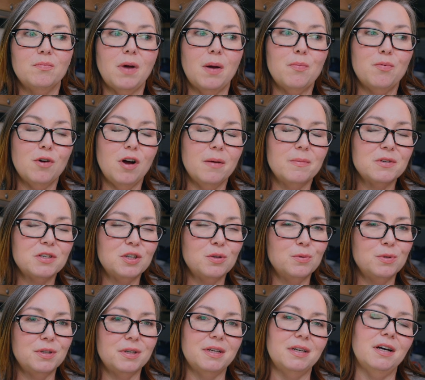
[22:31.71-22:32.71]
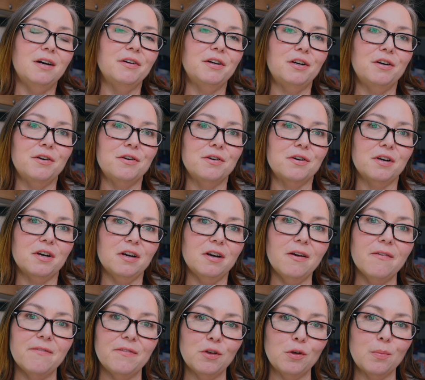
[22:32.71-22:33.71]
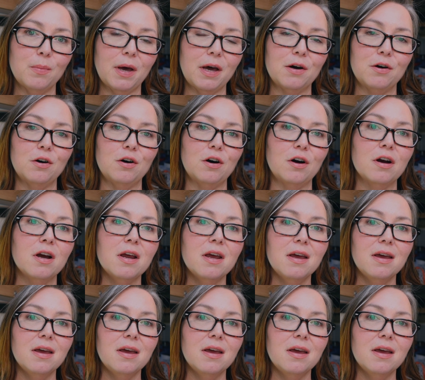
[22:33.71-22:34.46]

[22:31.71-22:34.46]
I promise you, when you get out here, you're gonna feel better